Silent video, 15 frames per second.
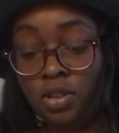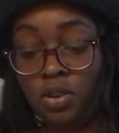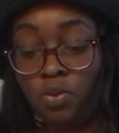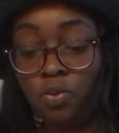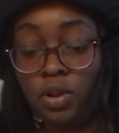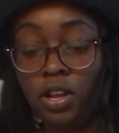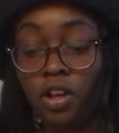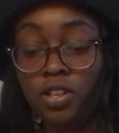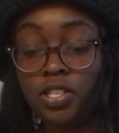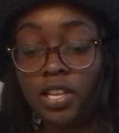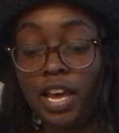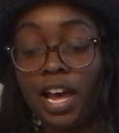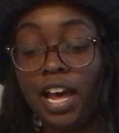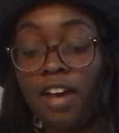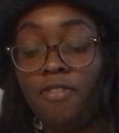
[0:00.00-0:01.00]
We also
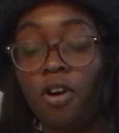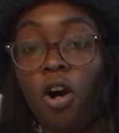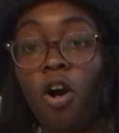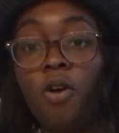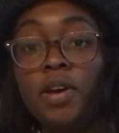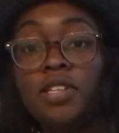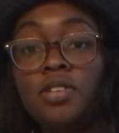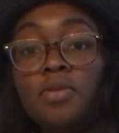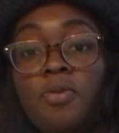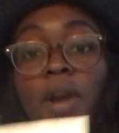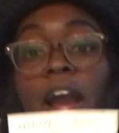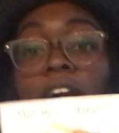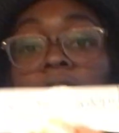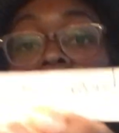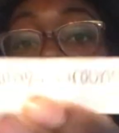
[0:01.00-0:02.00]
have always
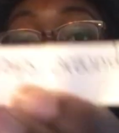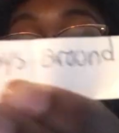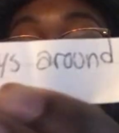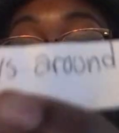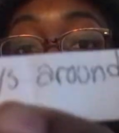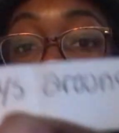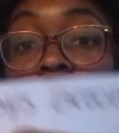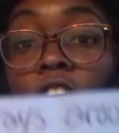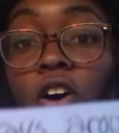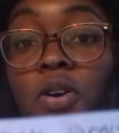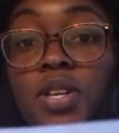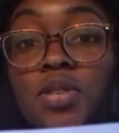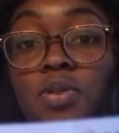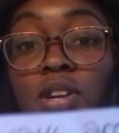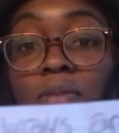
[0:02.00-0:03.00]
around, so they'll
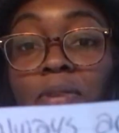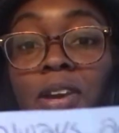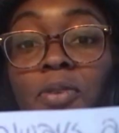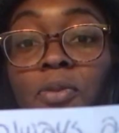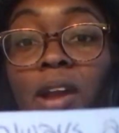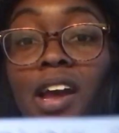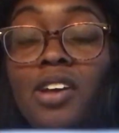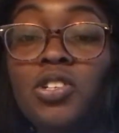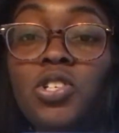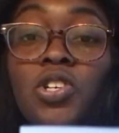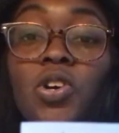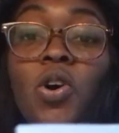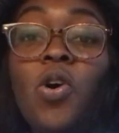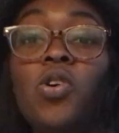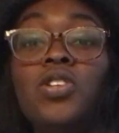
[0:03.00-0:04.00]
always want to be around
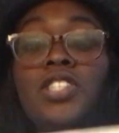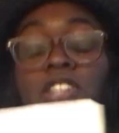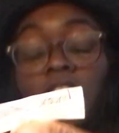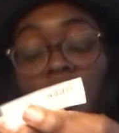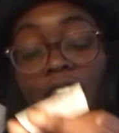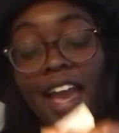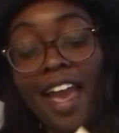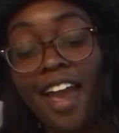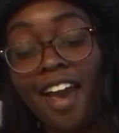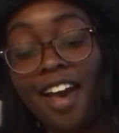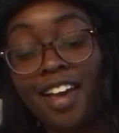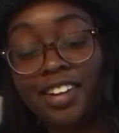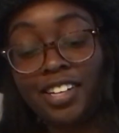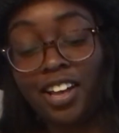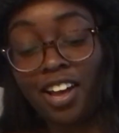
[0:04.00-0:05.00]
you, holding your
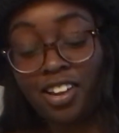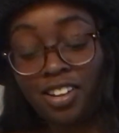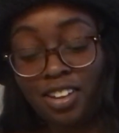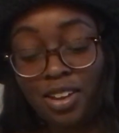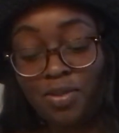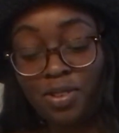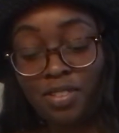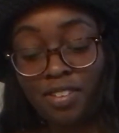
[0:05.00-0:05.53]
hand, cuddling with